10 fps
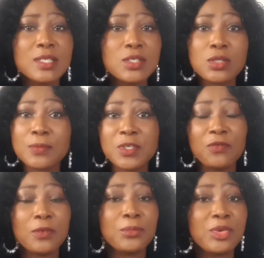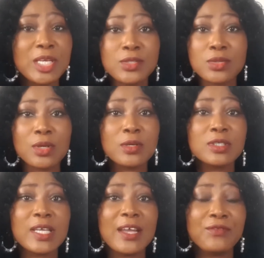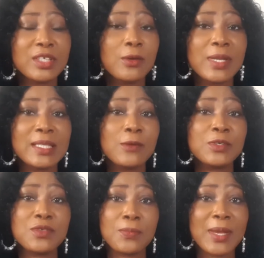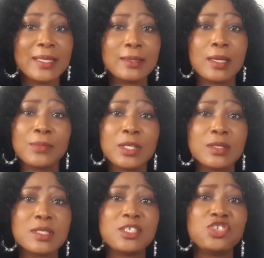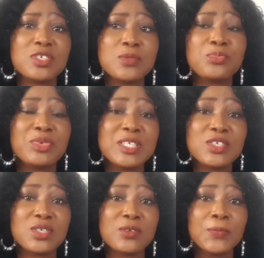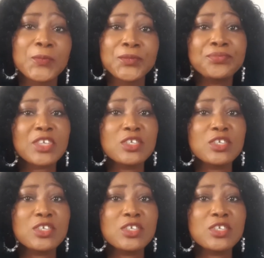nothing stops you from praying to God every now and then with your partner because it just brings you